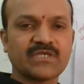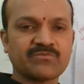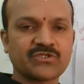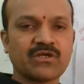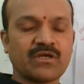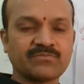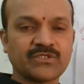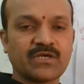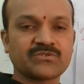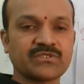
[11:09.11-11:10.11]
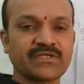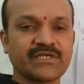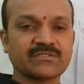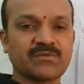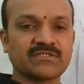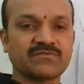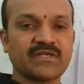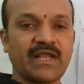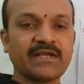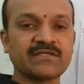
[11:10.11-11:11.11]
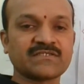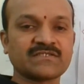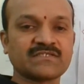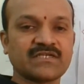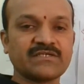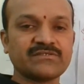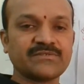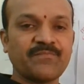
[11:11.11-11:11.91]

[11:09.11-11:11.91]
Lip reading: absorption takes place when light is incident.